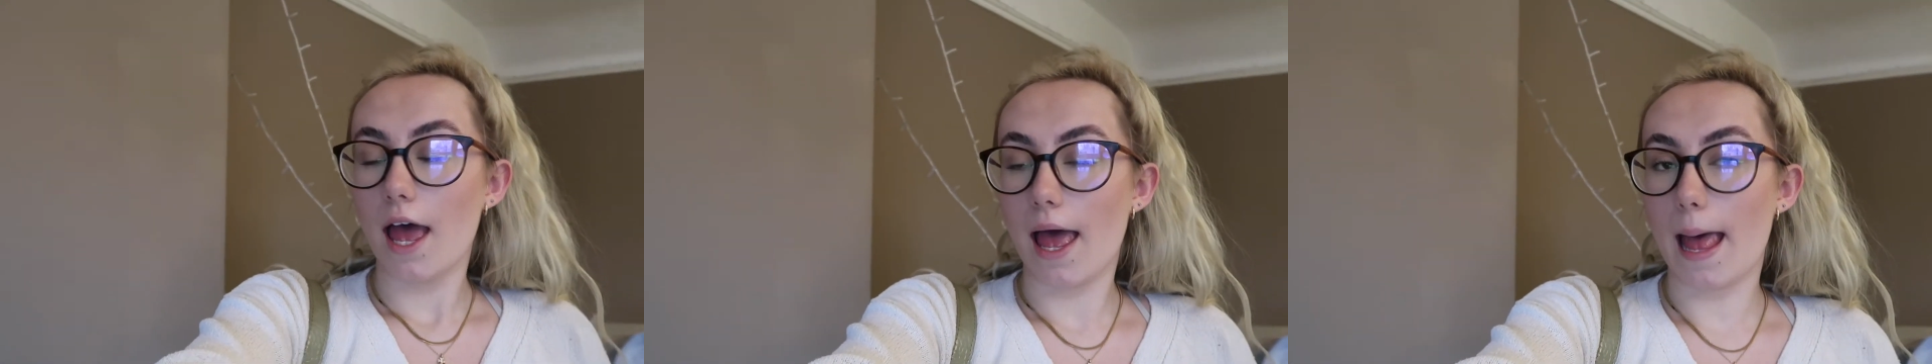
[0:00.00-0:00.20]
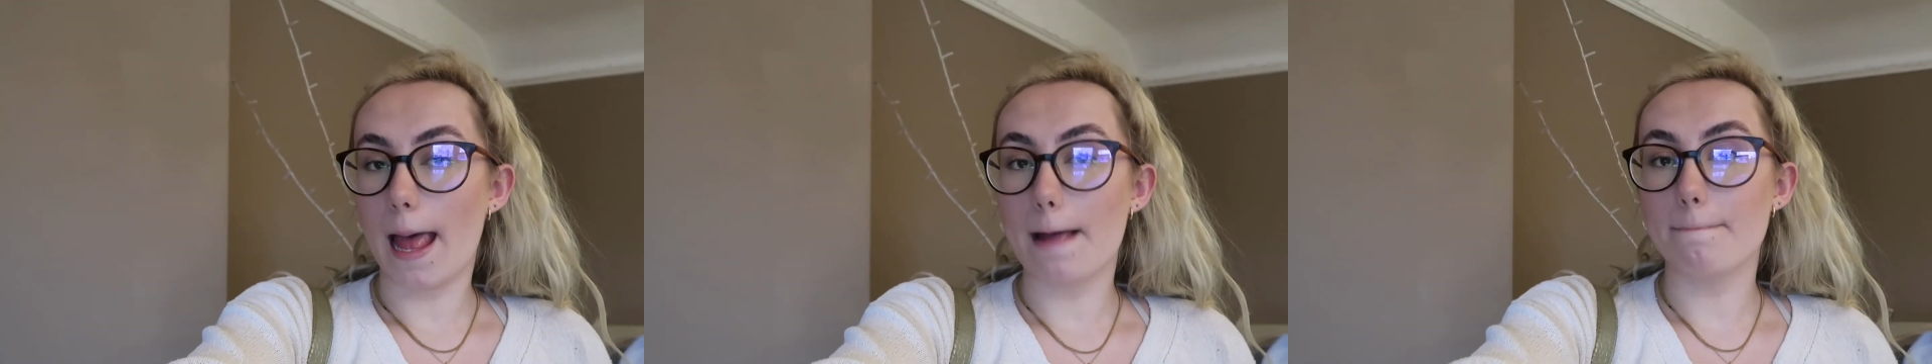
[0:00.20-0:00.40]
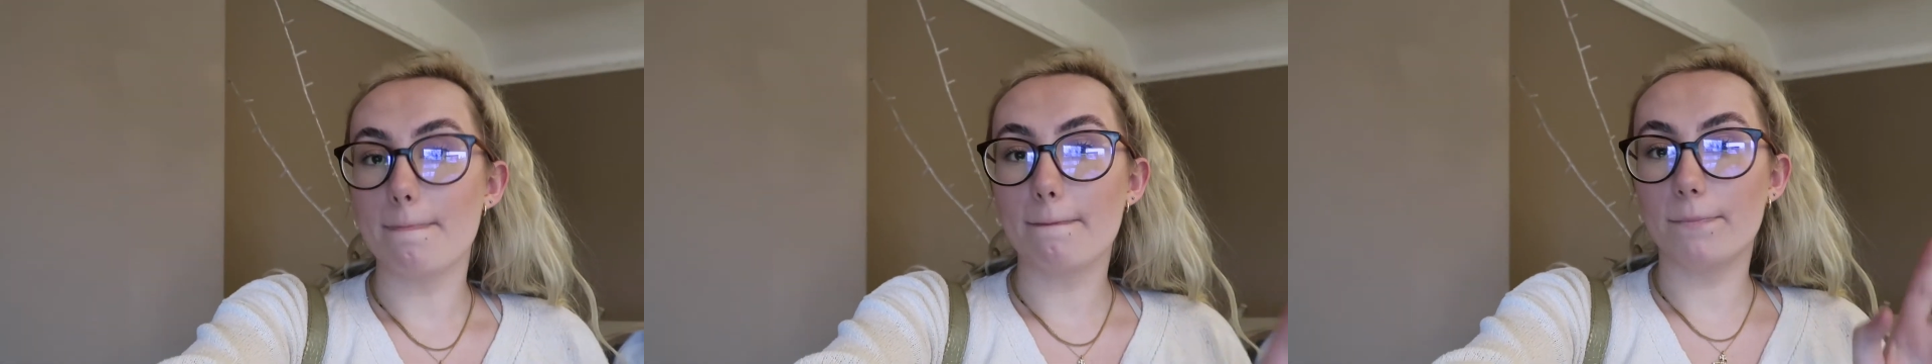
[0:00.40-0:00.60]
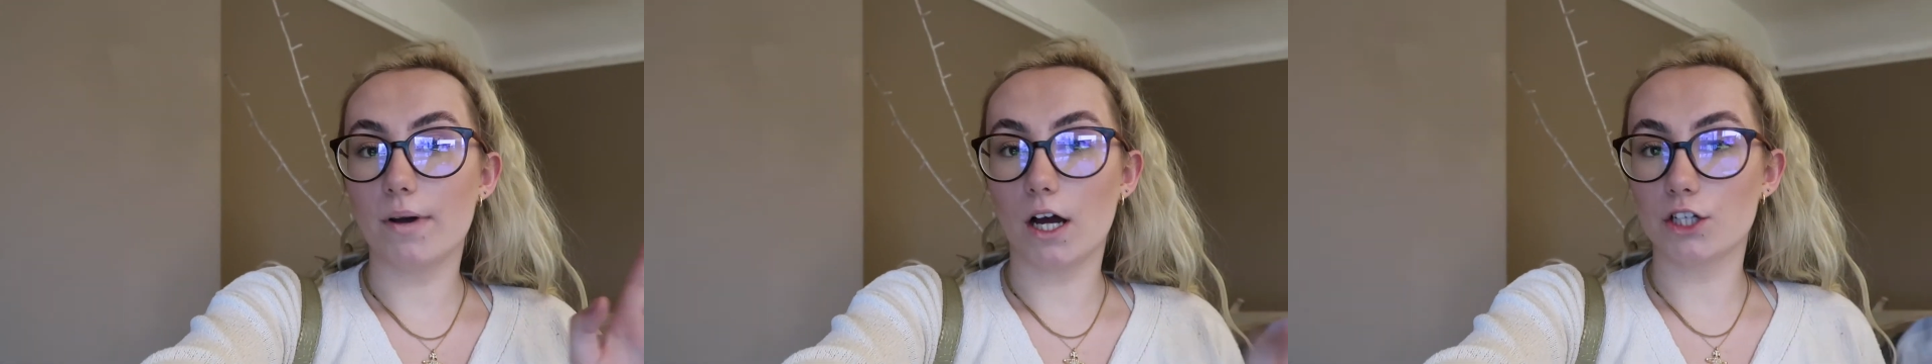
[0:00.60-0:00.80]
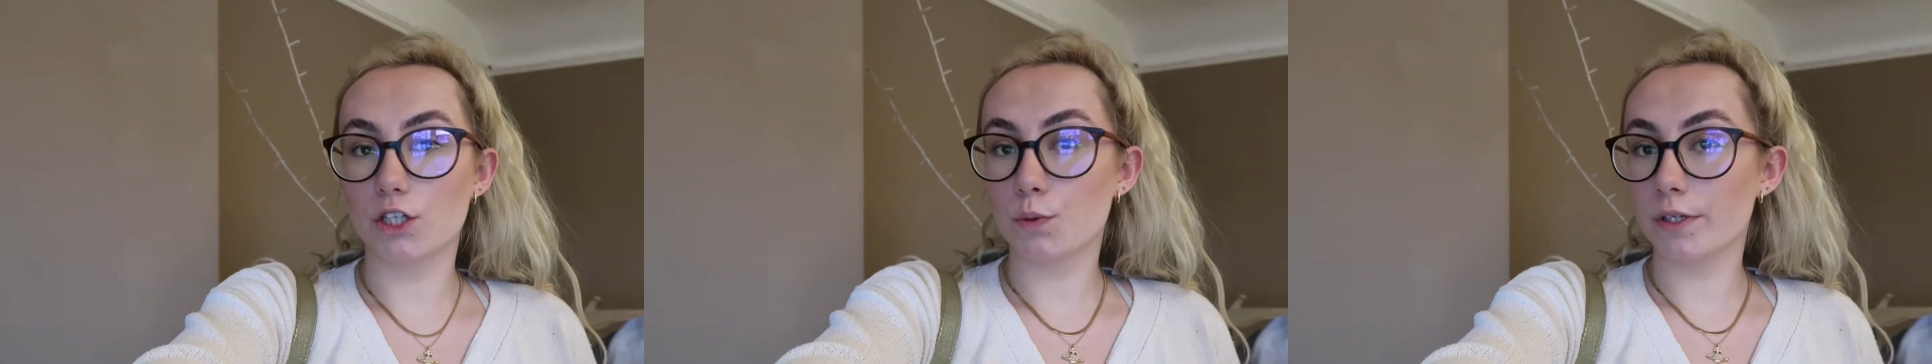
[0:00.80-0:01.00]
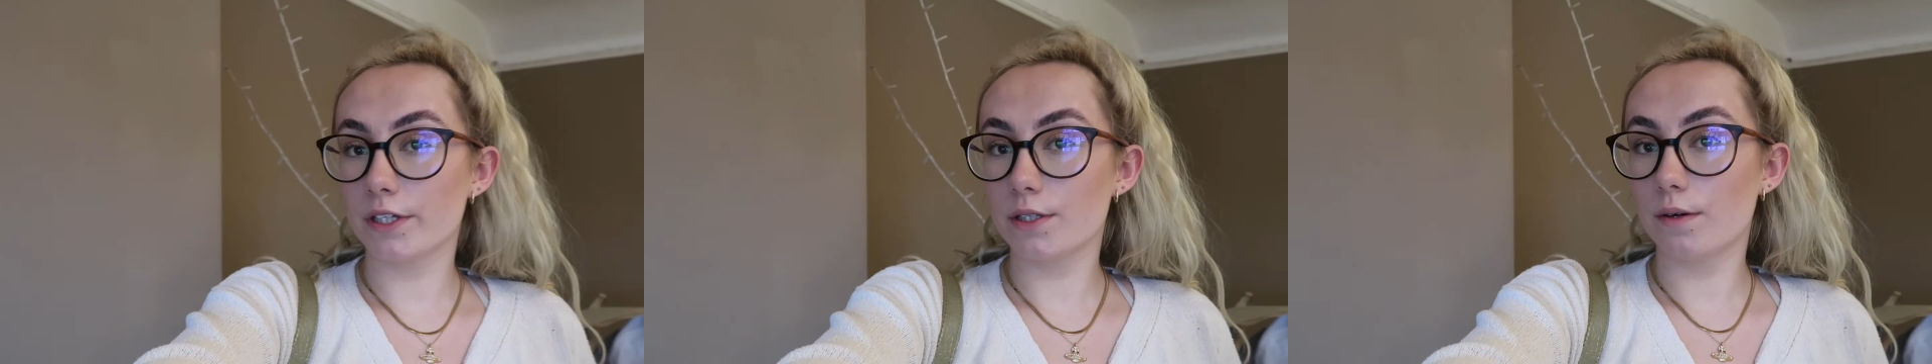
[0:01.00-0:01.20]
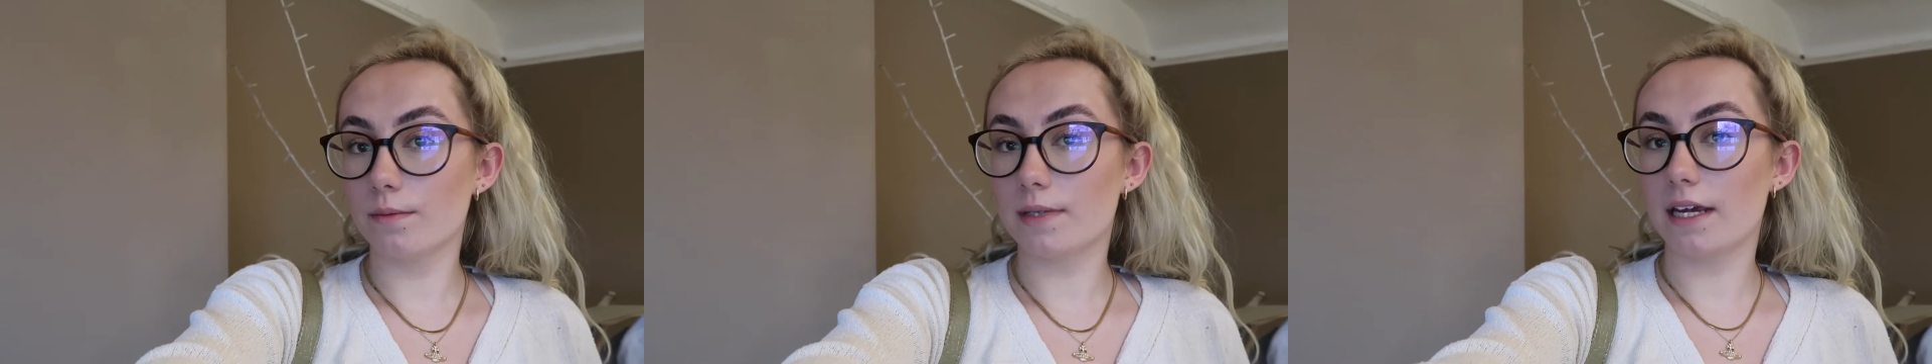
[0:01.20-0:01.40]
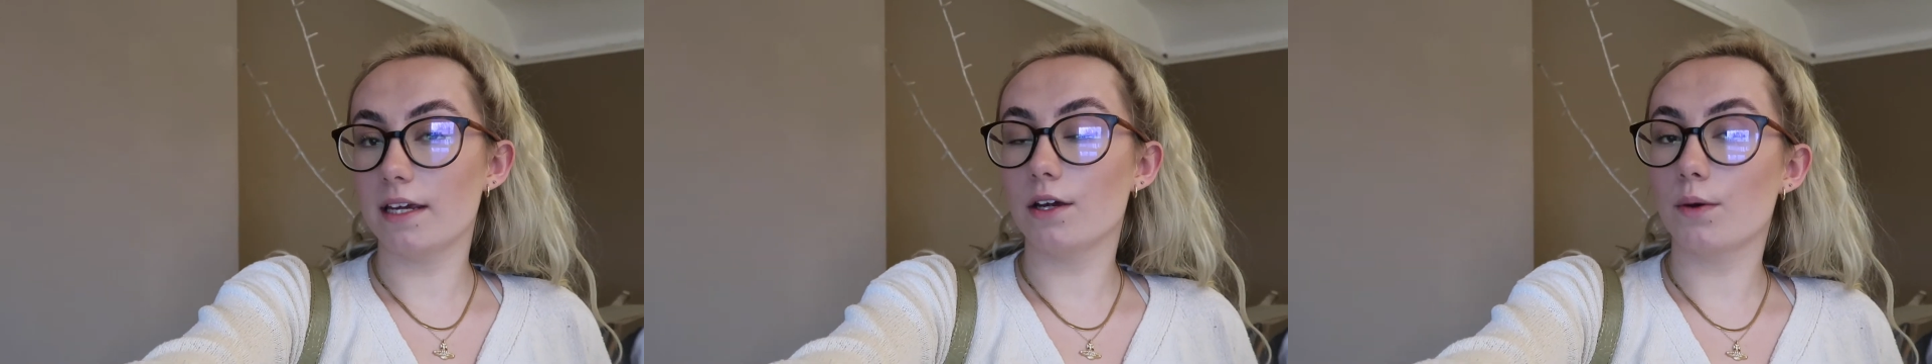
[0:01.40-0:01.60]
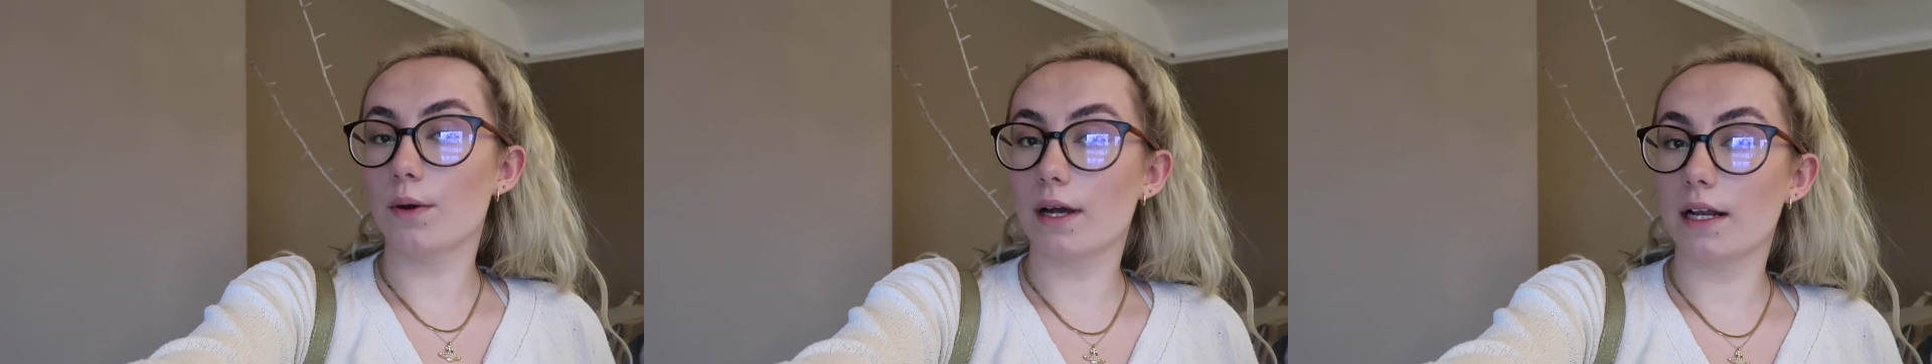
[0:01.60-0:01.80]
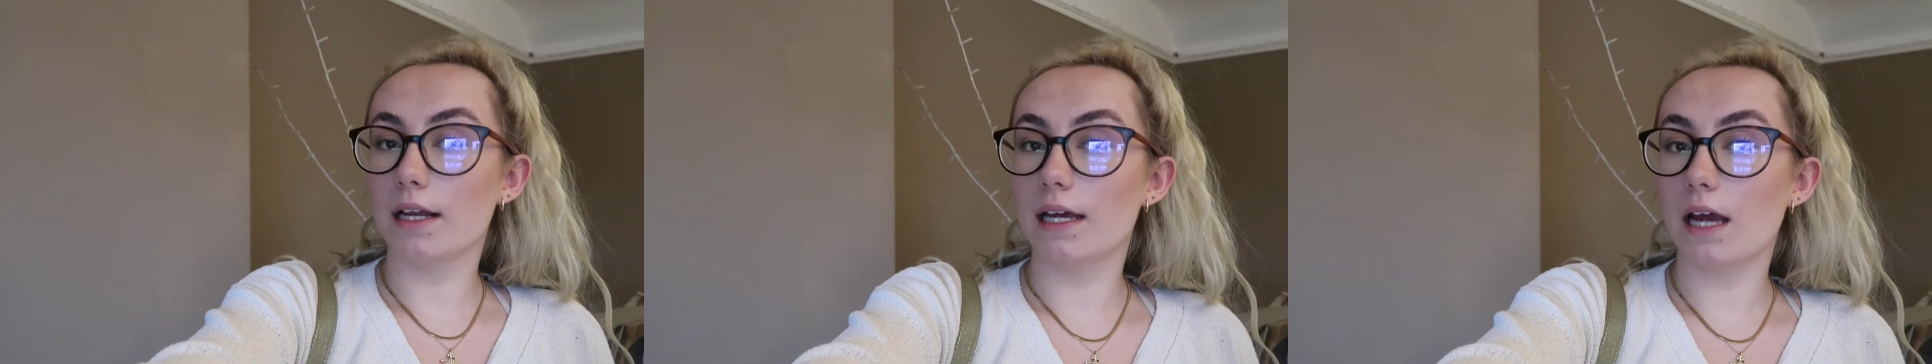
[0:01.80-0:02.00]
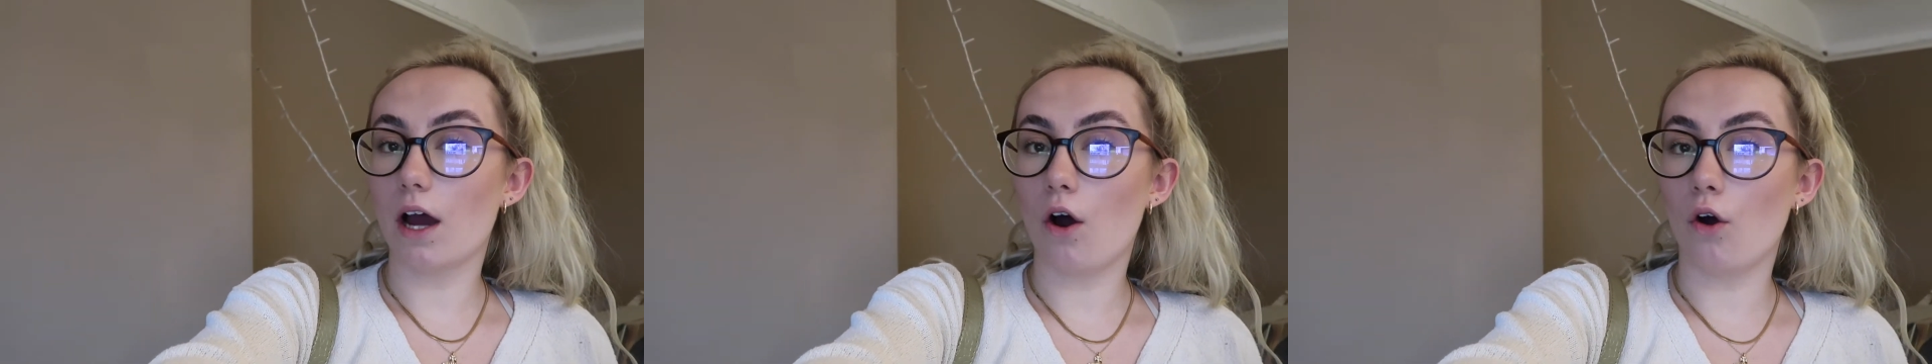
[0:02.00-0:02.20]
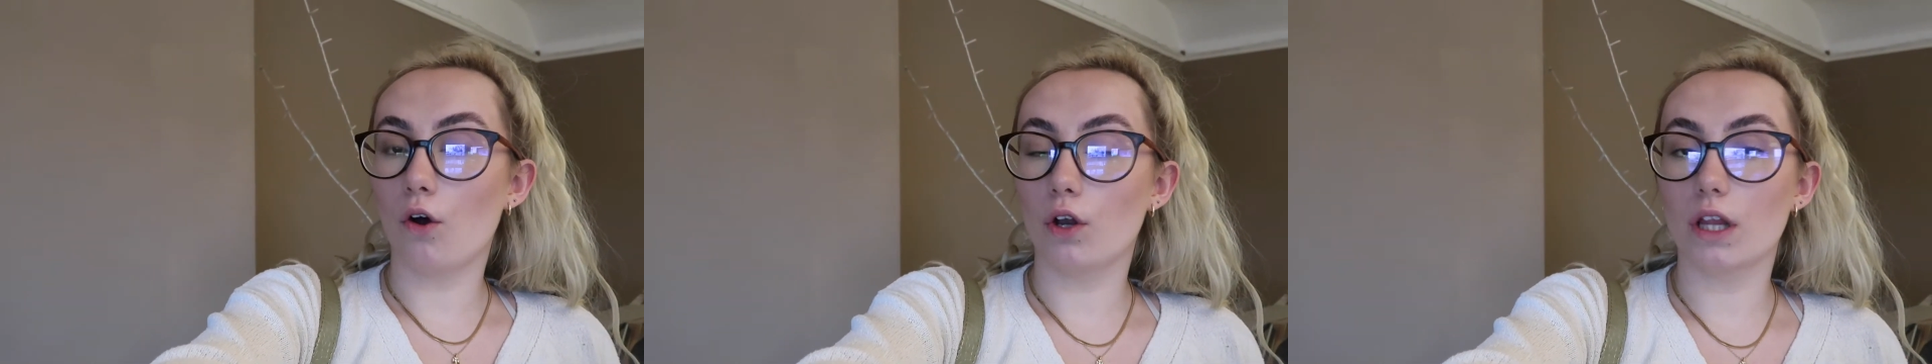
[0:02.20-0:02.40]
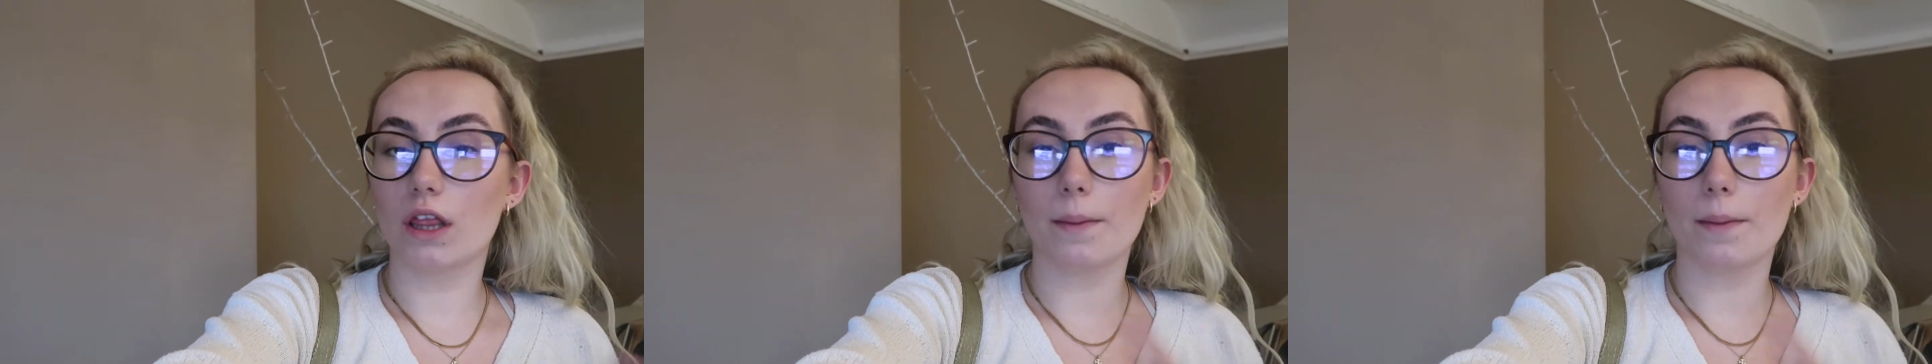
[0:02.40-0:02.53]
But I just wanted to update you quickly on